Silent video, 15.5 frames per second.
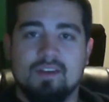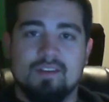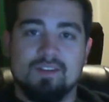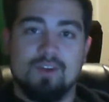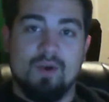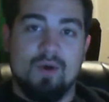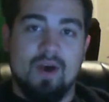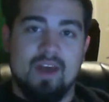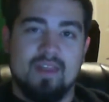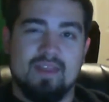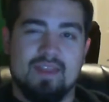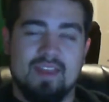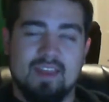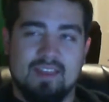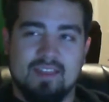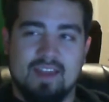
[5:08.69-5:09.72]
So I
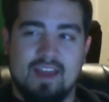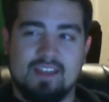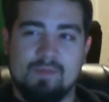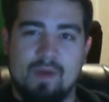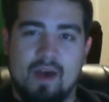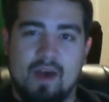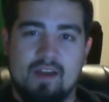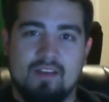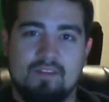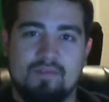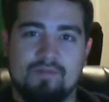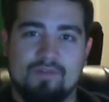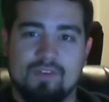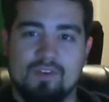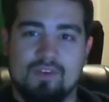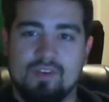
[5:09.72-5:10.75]
think that's about it
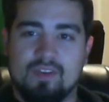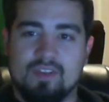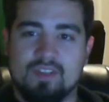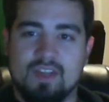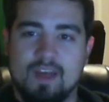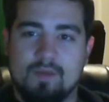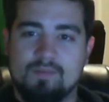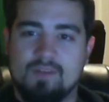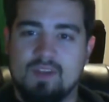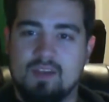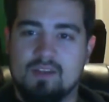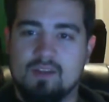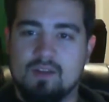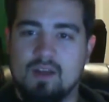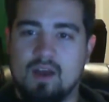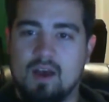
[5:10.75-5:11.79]
for this update.